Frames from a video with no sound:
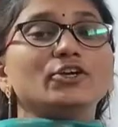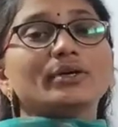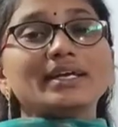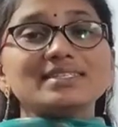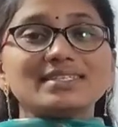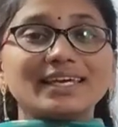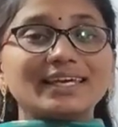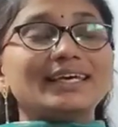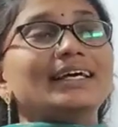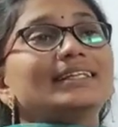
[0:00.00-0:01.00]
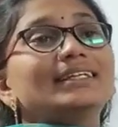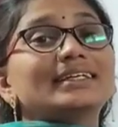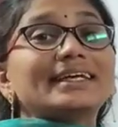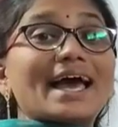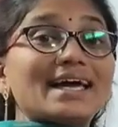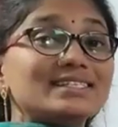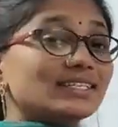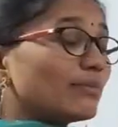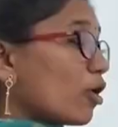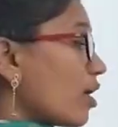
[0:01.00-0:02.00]
You can see that
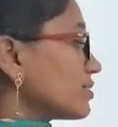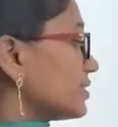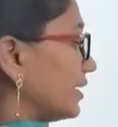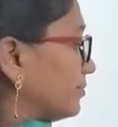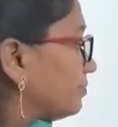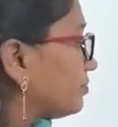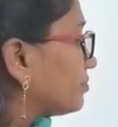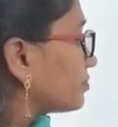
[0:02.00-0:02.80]
calcium oxide.